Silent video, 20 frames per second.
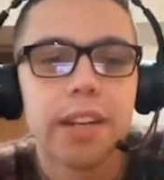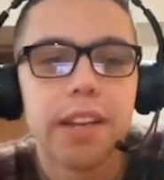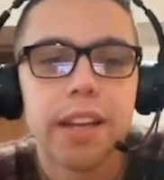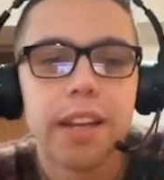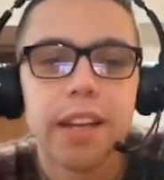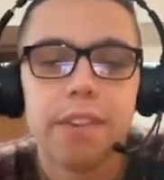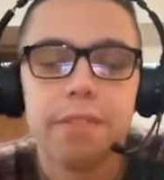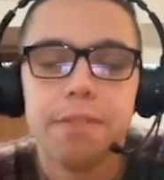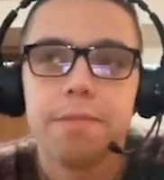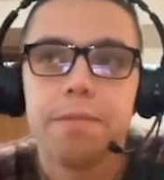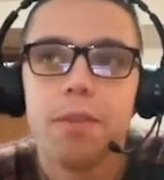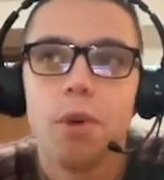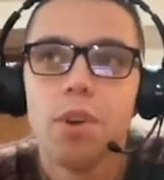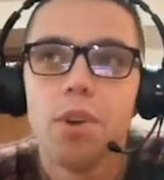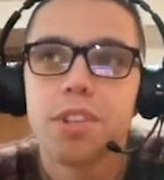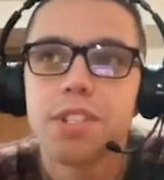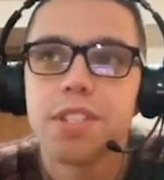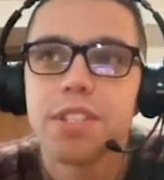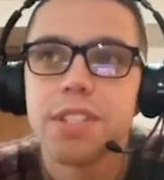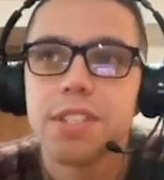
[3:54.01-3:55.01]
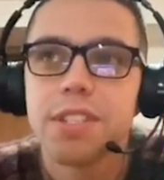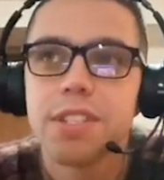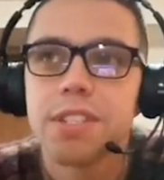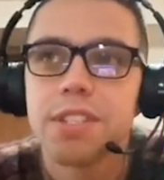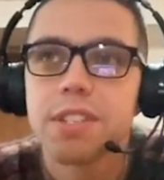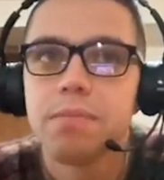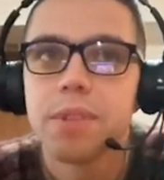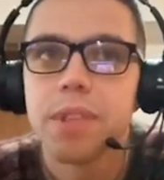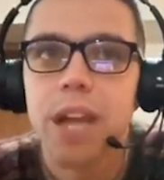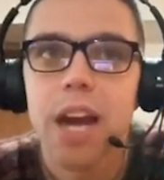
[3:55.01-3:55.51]
it
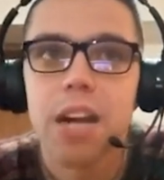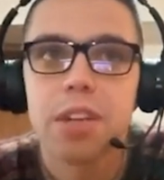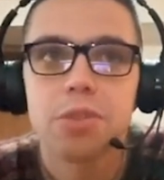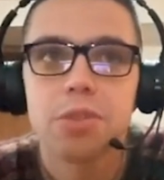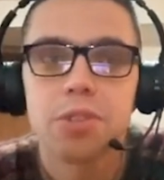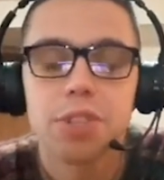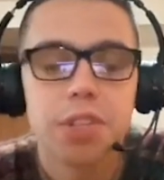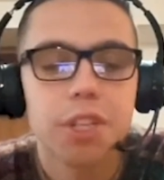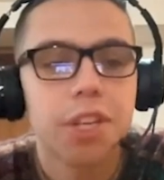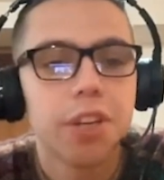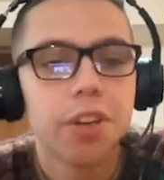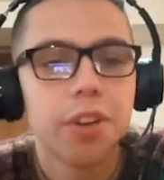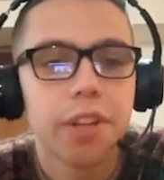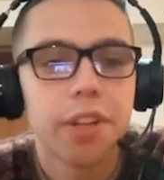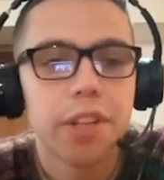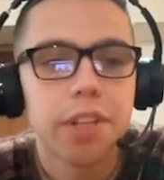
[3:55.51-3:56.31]
forces the actual security